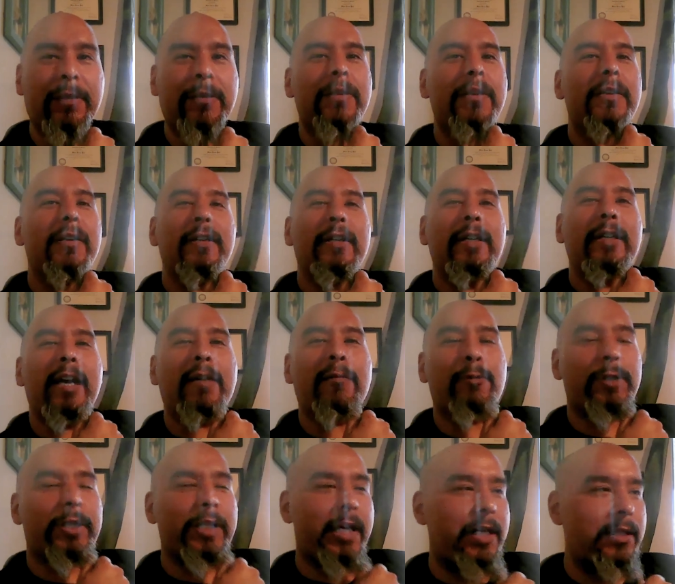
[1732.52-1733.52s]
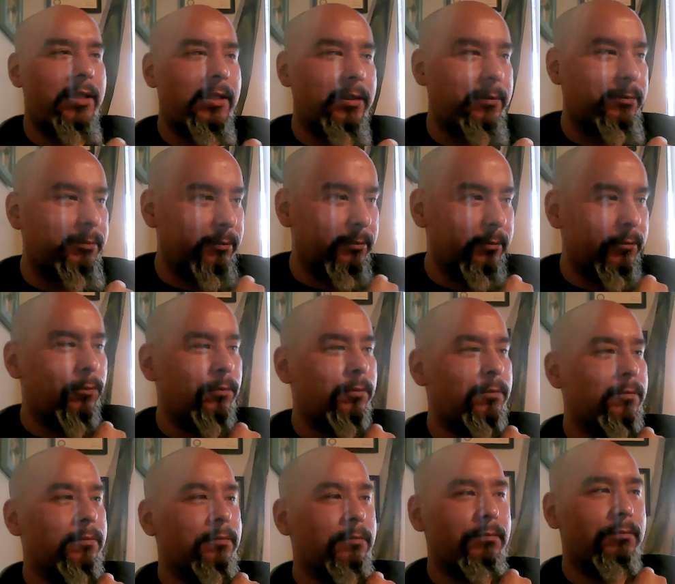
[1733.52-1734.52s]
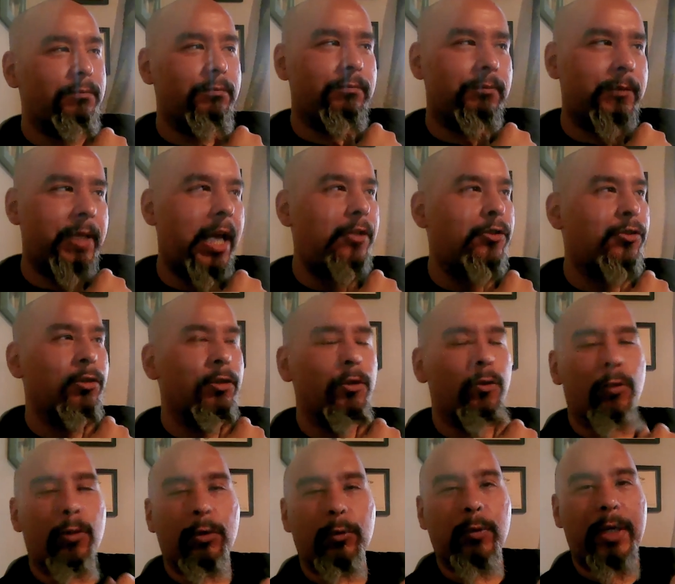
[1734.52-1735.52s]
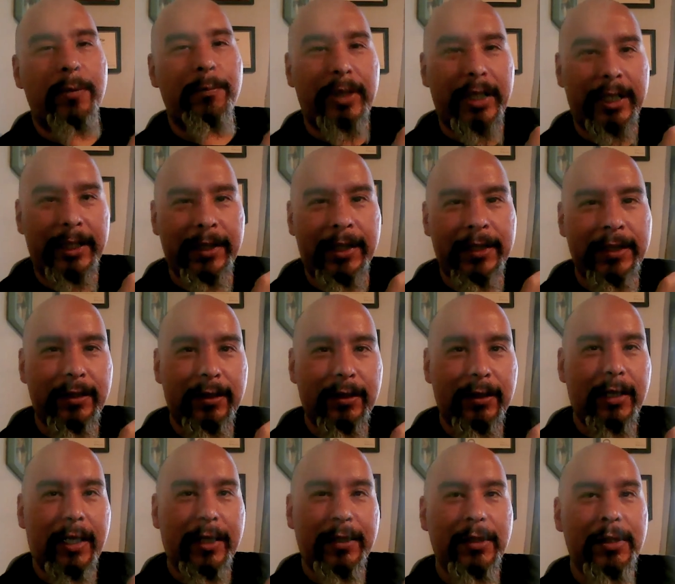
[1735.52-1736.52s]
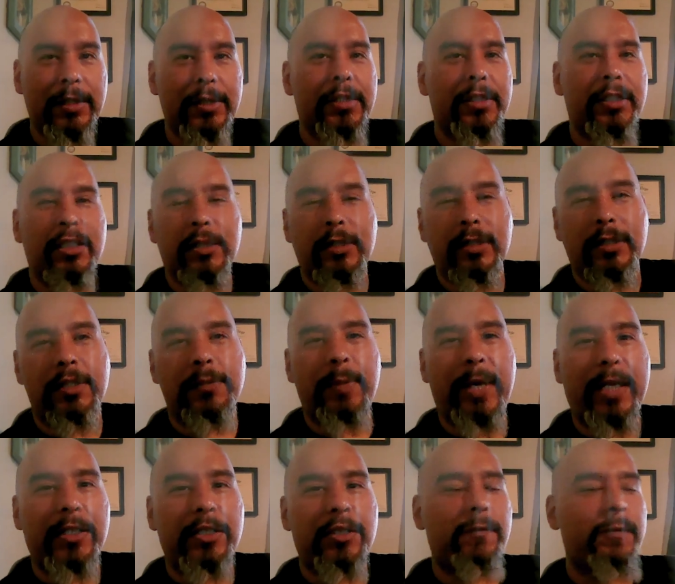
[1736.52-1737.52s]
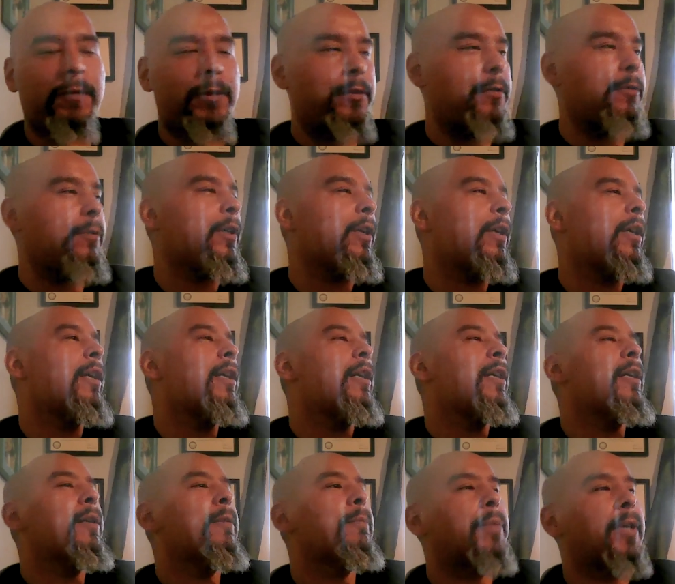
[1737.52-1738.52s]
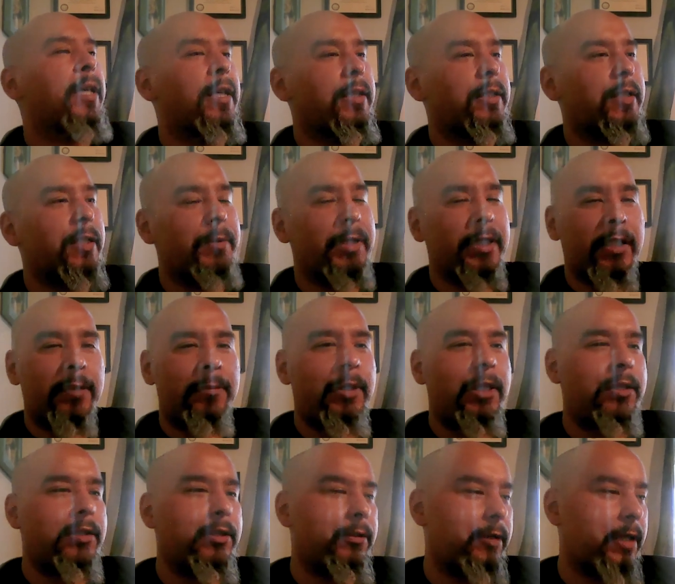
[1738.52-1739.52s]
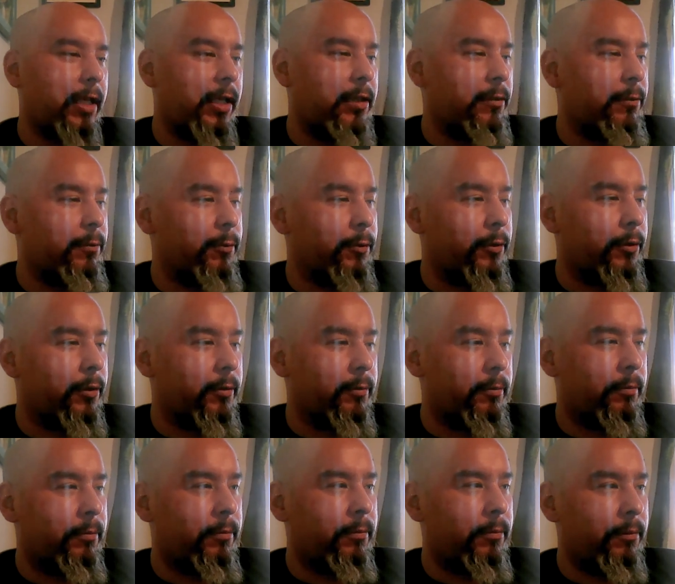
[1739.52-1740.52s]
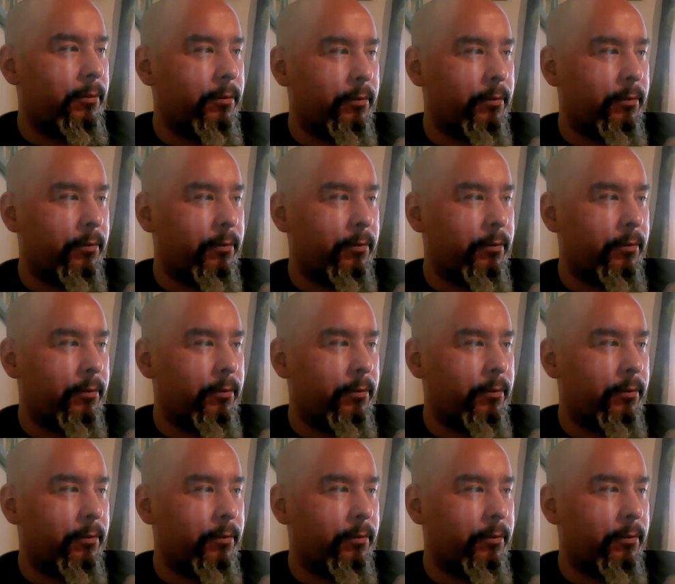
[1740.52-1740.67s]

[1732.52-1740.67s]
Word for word: thing. Haven't really had a national or worldwide play like like this since the Spanish flu. But I mean, come on, you guys were